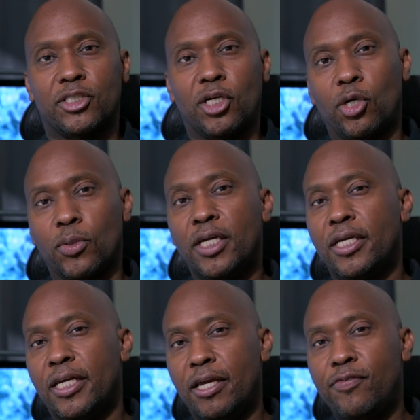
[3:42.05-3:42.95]
So
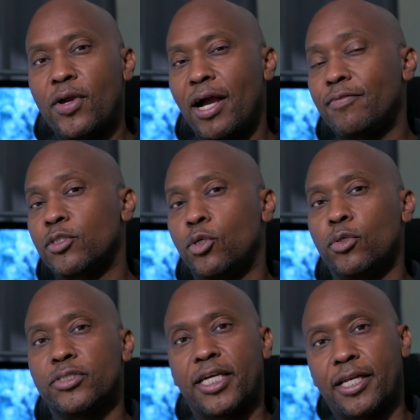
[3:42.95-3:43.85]
if you have a
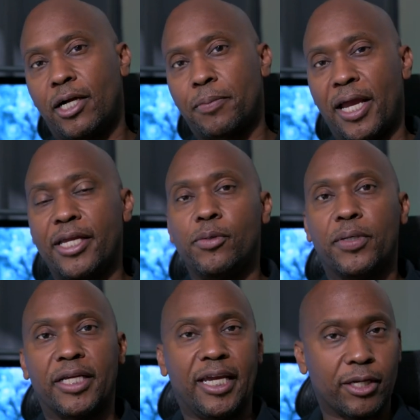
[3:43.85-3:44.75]
Google setup and you
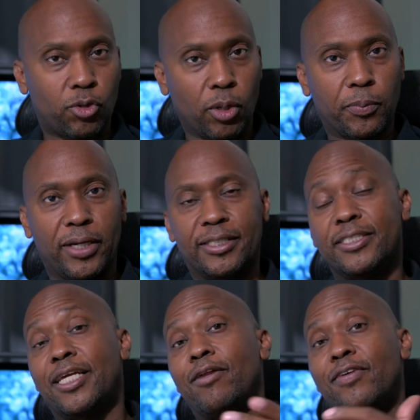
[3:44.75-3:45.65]
want to incorporate
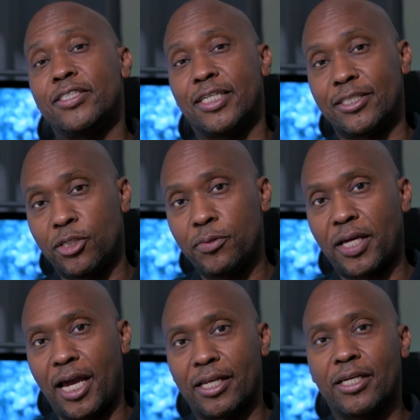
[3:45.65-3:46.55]
this television into
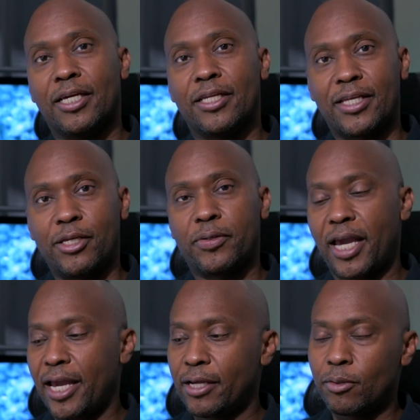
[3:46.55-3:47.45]
that, then you
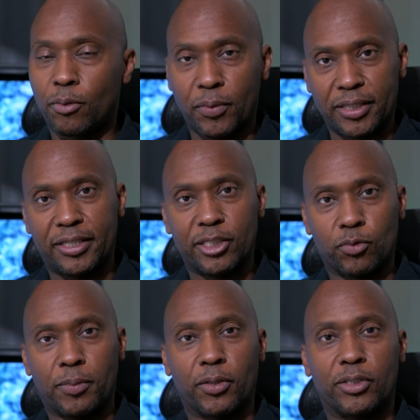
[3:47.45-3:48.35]
can with this
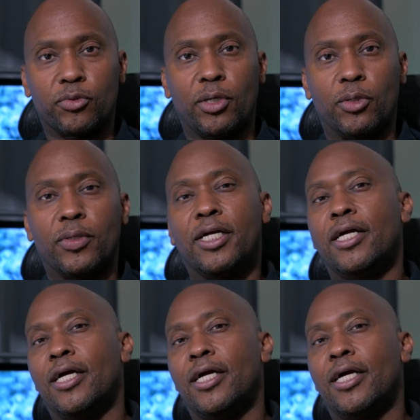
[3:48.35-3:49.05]
remote control.